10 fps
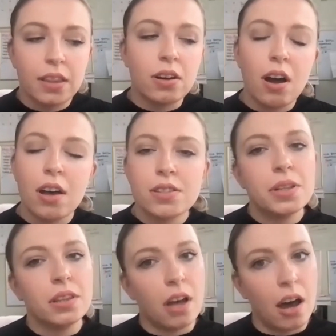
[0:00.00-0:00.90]
There are also
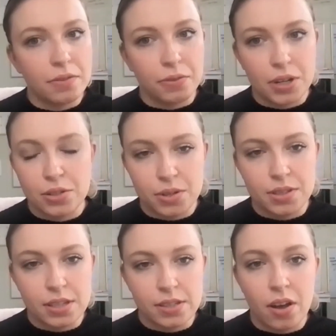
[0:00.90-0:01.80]
a lot of
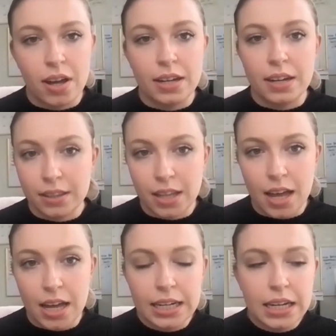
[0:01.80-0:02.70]
resources
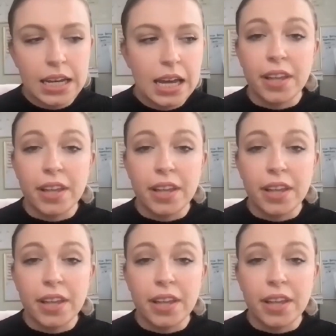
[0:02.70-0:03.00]
online.